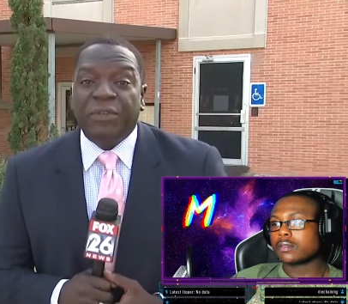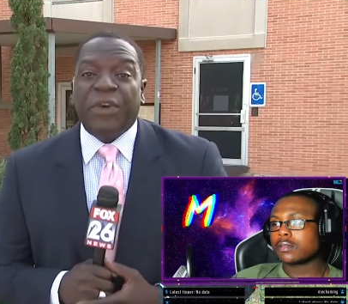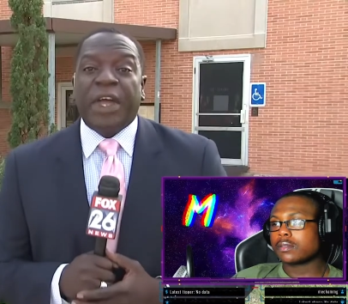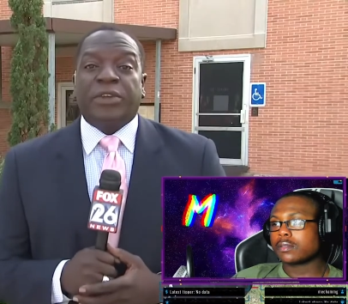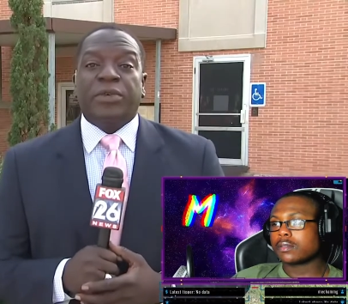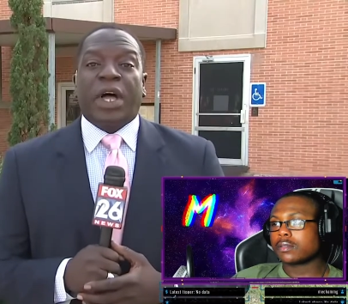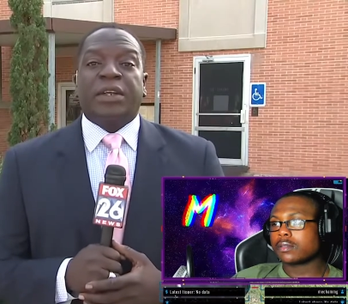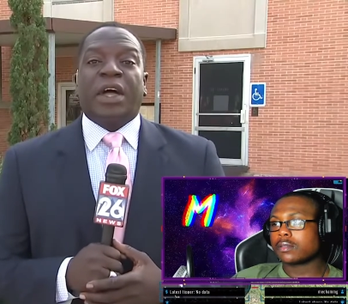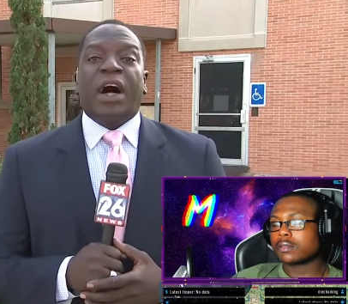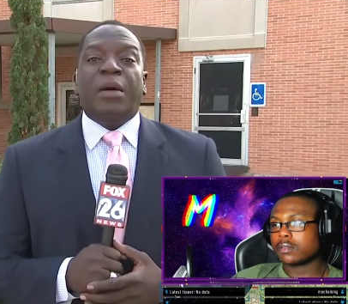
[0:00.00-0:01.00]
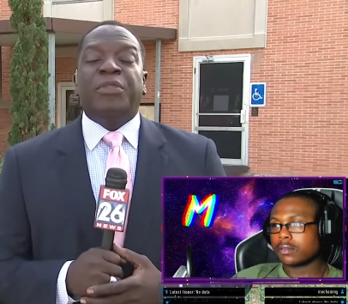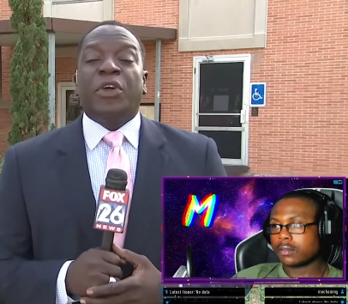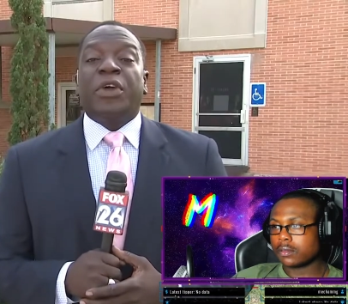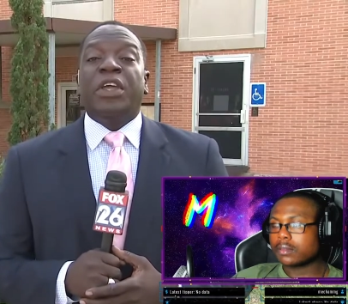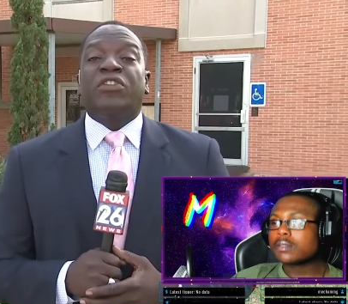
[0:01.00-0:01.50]
Speaker 1: 48 years old and
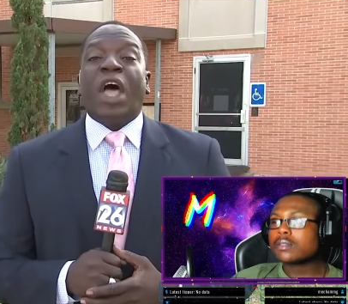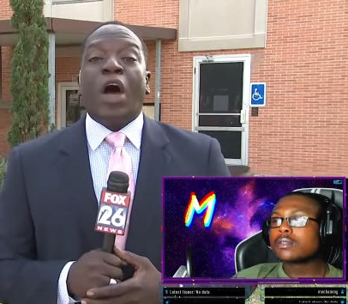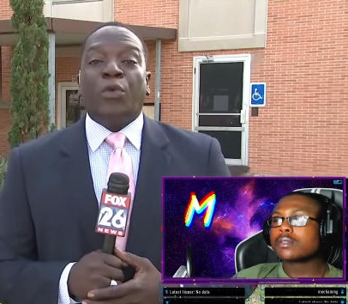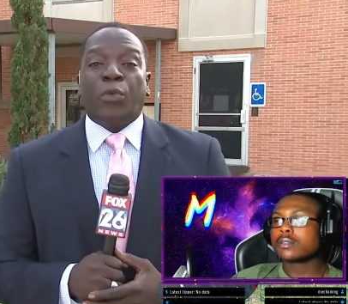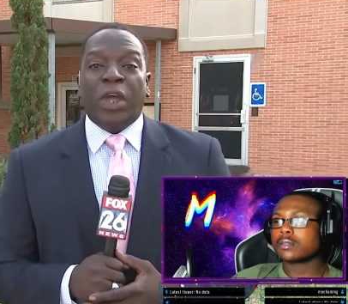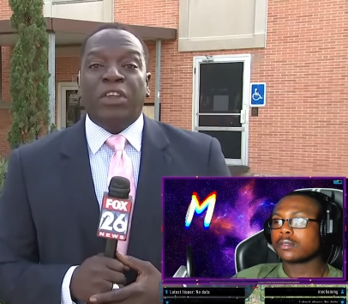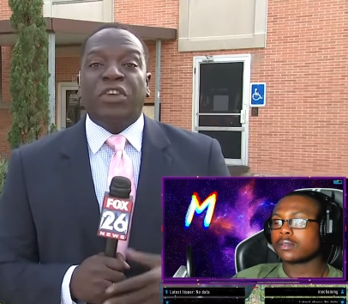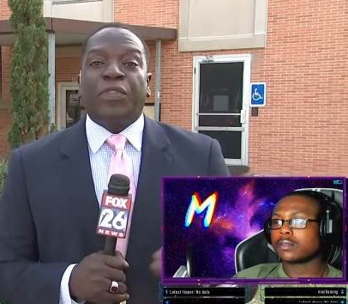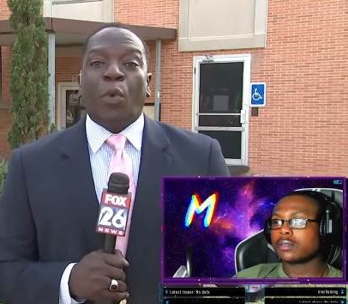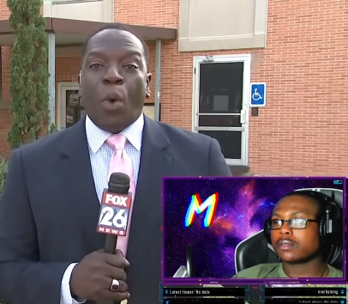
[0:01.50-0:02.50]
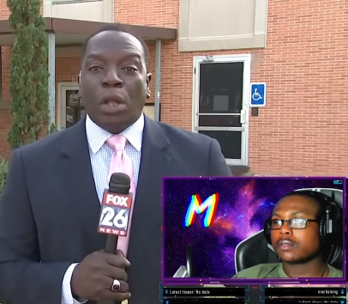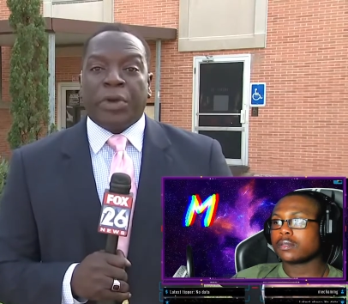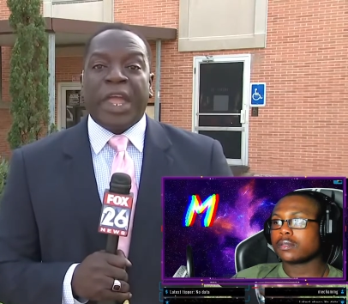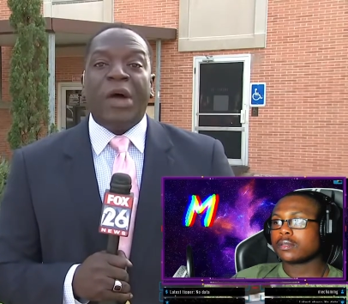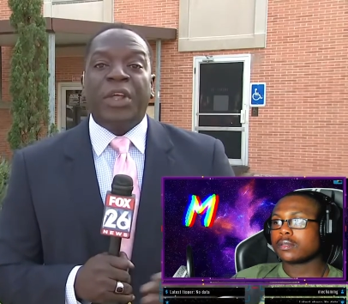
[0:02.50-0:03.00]
doesn't seem to express the
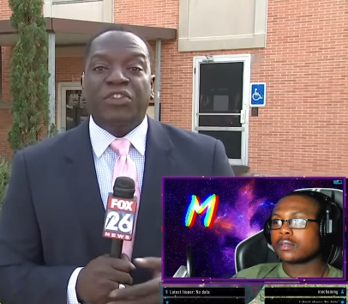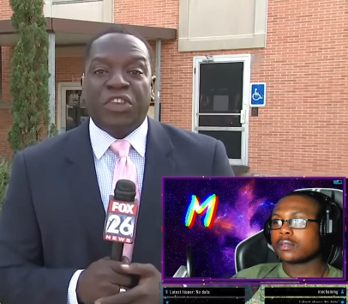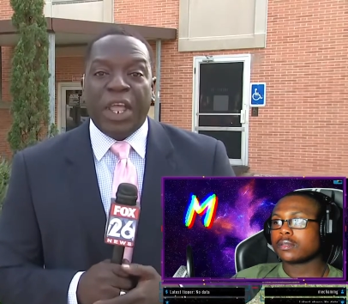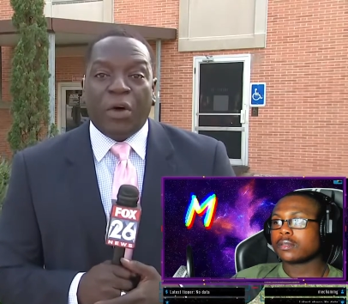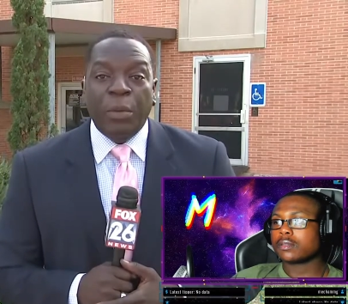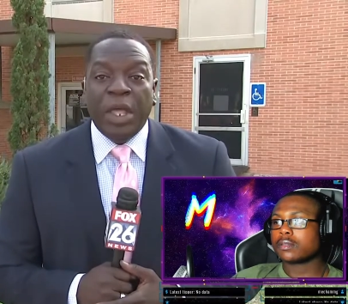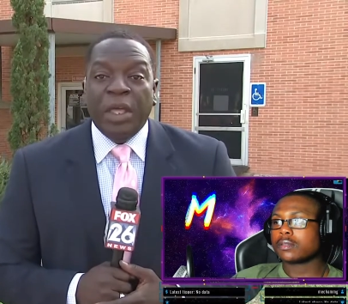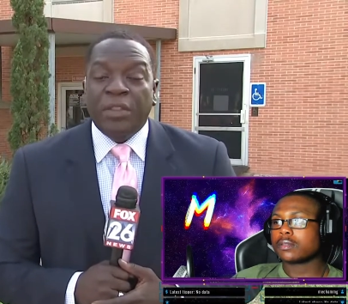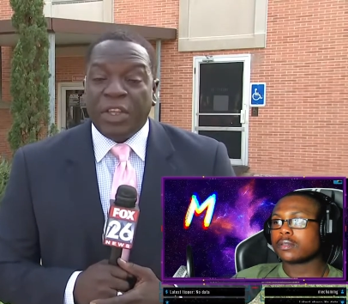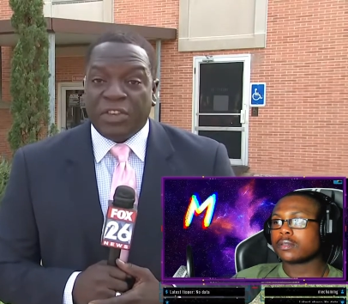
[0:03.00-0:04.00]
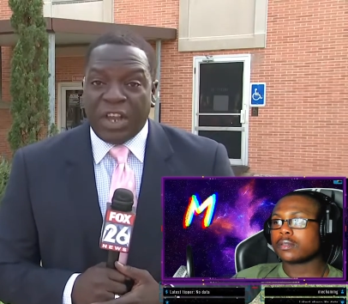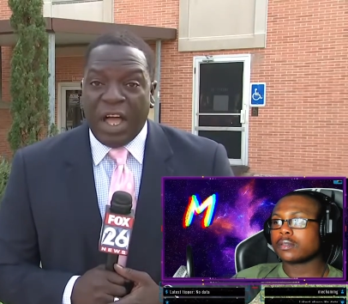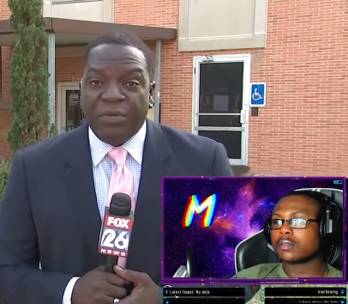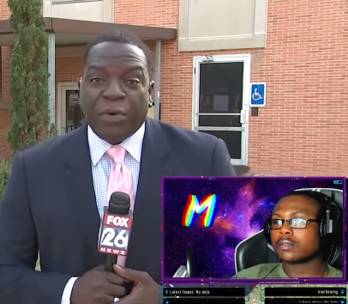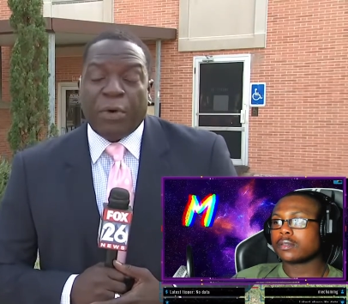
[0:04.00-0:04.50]
desire to retire from his work
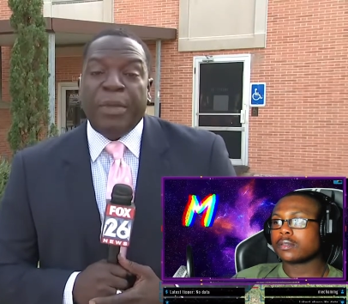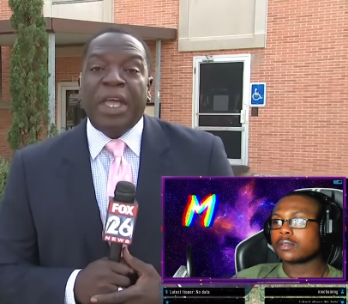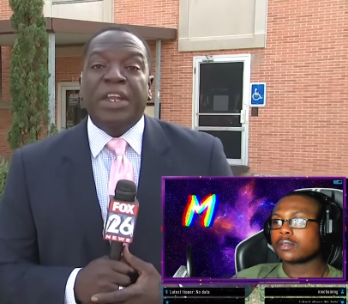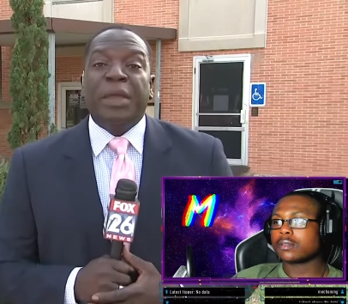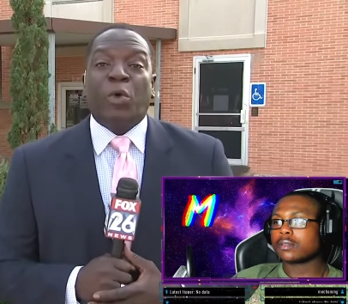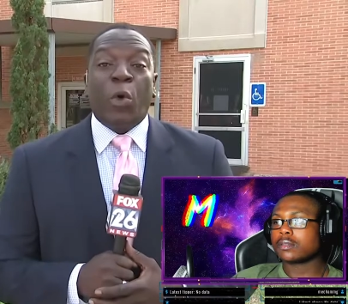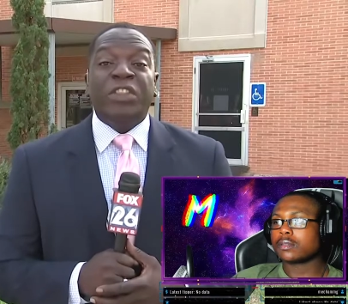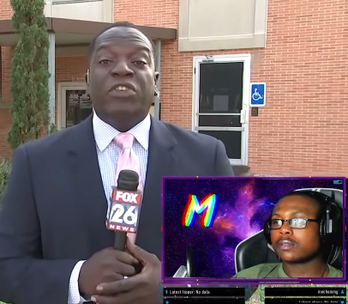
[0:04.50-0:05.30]
anytime soon.